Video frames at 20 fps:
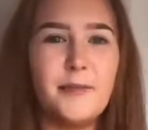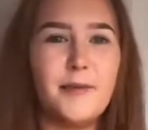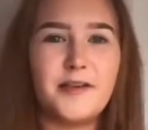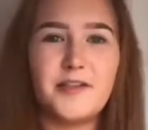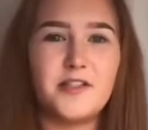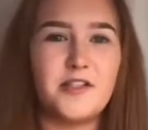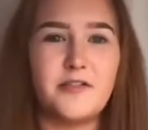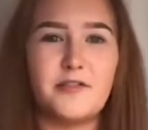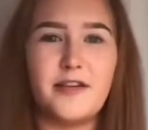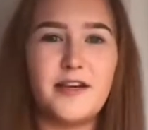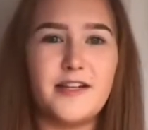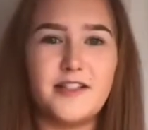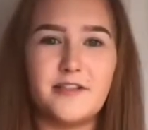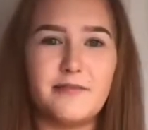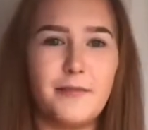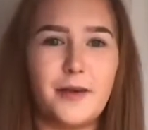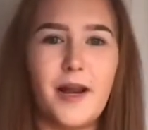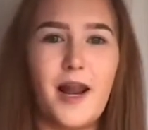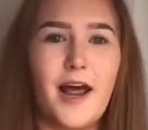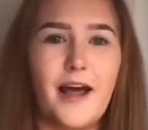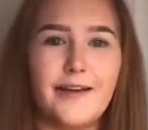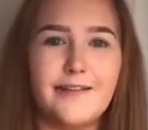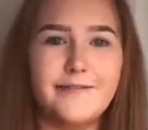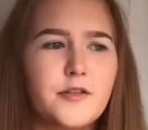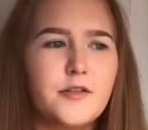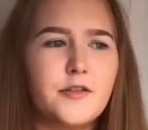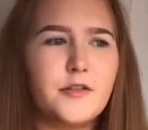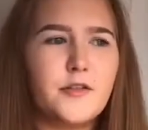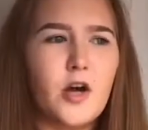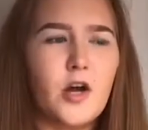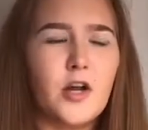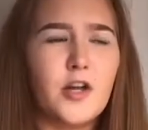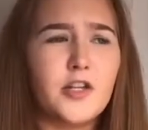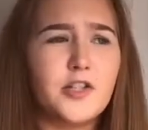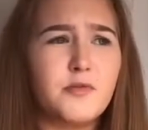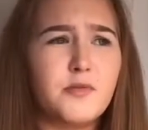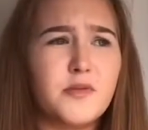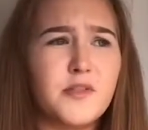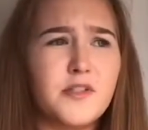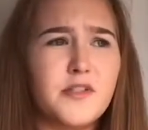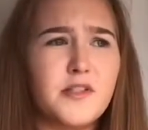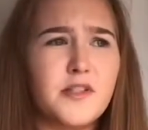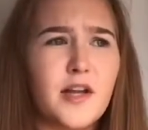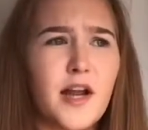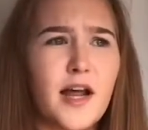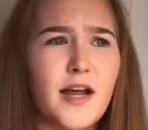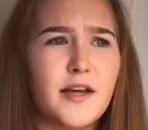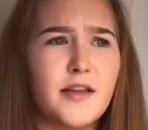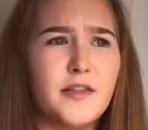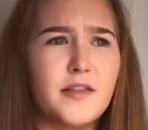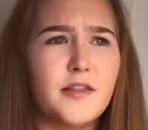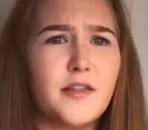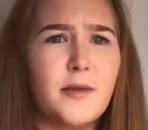the best two years of my life college was like